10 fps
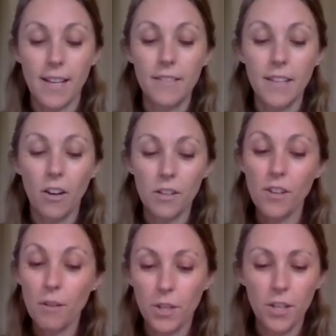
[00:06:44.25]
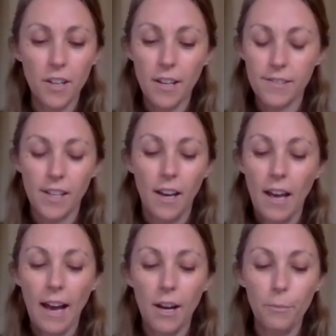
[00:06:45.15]
And then also I'm curious,
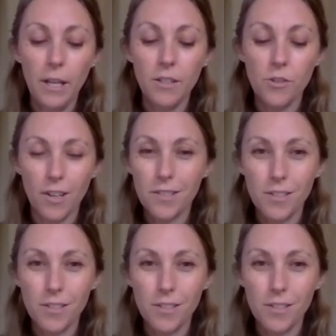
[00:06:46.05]
how many drugs